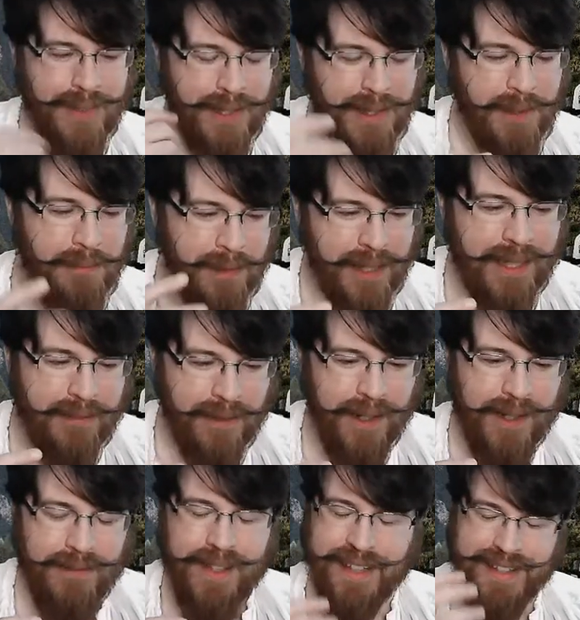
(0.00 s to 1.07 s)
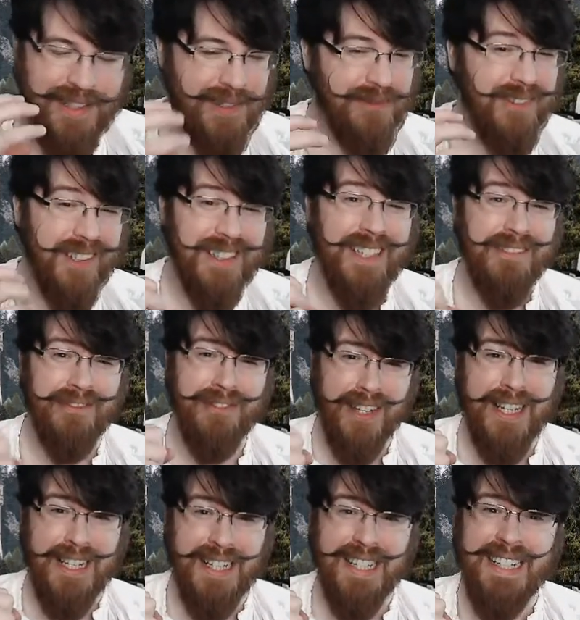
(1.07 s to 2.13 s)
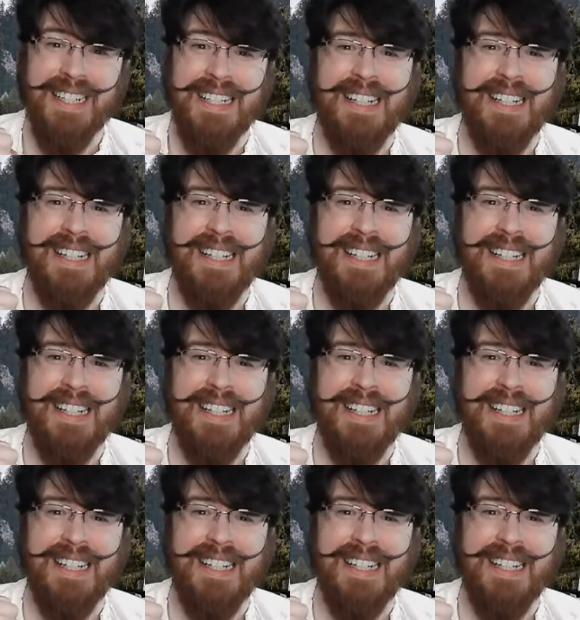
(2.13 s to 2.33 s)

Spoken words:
the Bloody Mary mix is really fighting